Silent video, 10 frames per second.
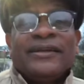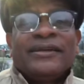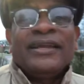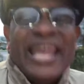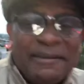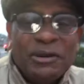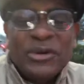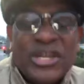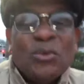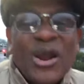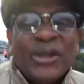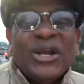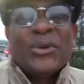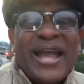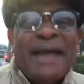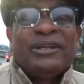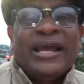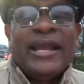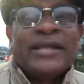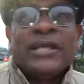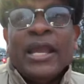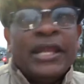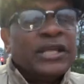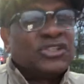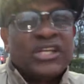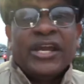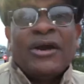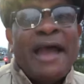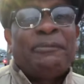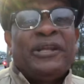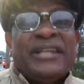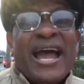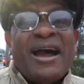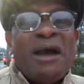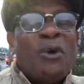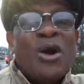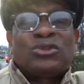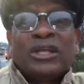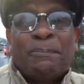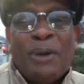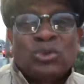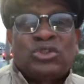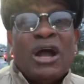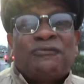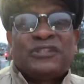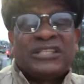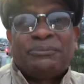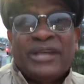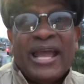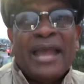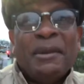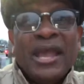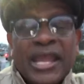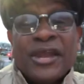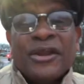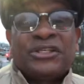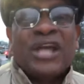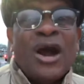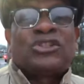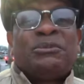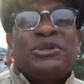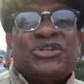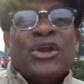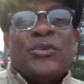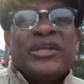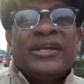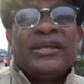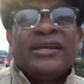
Even when you're working on the ambulance. And it's still happening now. I walk to the post office sometime here in Charleston, Missouri.